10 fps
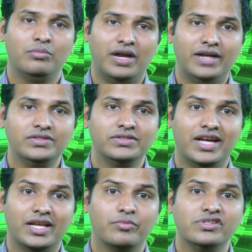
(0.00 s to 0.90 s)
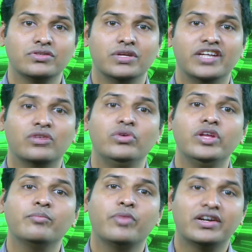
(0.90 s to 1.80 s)
plants, animals,
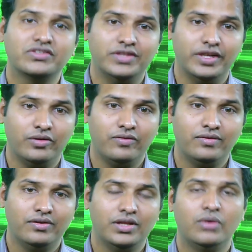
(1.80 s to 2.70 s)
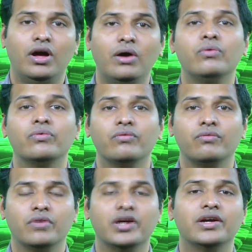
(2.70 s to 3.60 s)
including parts thereof. Now, how
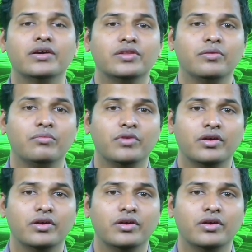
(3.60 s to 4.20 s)
the,